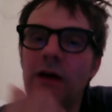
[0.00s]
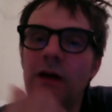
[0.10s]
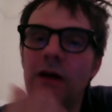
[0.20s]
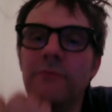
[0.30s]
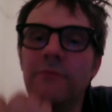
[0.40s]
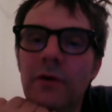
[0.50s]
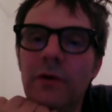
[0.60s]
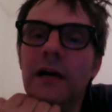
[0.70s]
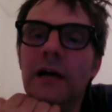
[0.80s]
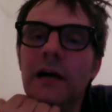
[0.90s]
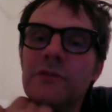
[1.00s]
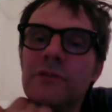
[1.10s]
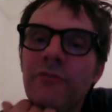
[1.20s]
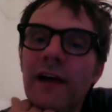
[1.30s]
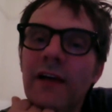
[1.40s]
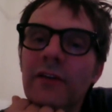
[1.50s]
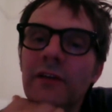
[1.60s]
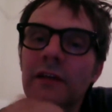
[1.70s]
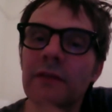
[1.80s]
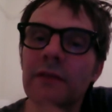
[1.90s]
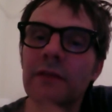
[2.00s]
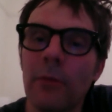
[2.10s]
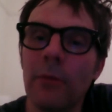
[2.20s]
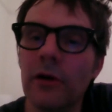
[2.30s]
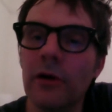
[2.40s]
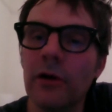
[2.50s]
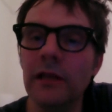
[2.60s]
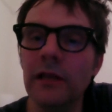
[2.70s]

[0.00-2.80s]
video online of Jimmy Fallon and Paul McCartney